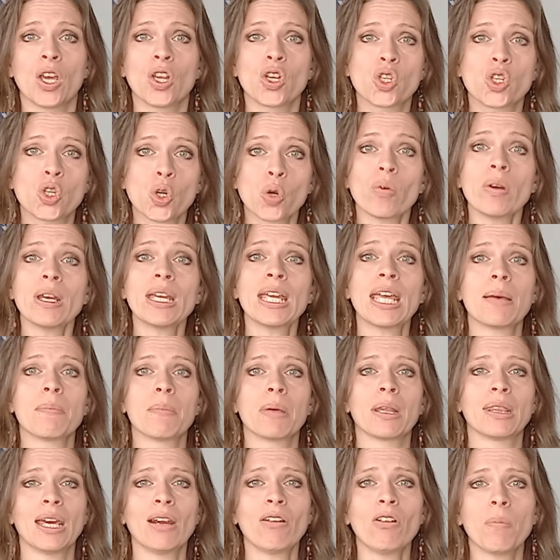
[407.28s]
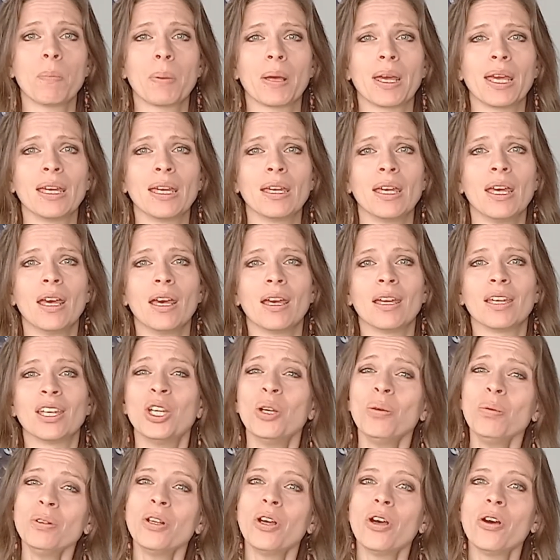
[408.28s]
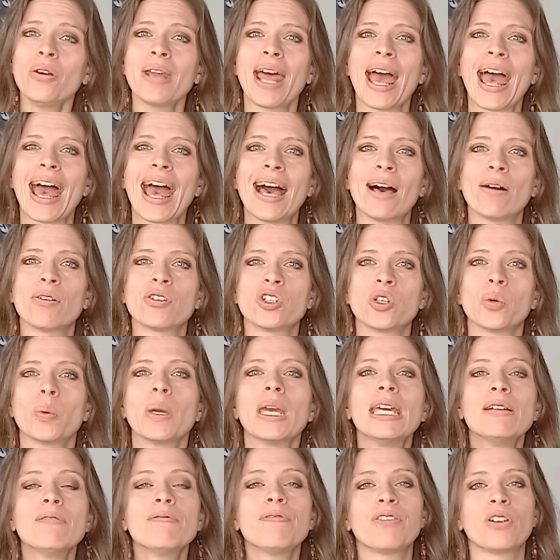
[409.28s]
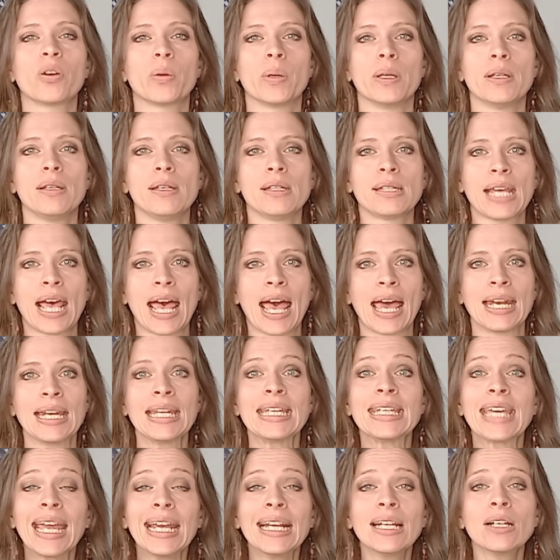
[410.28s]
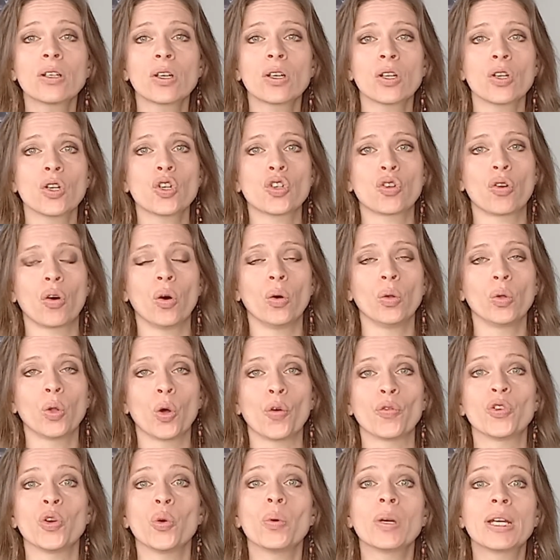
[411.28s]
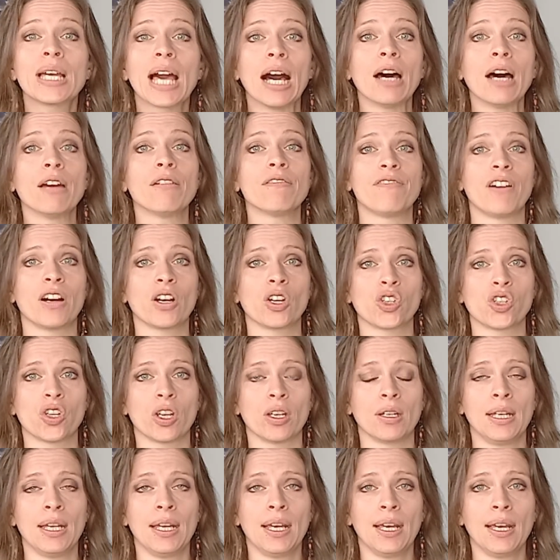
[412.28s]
During hypnotherapy, you learn how to influence and gain control of your gut function,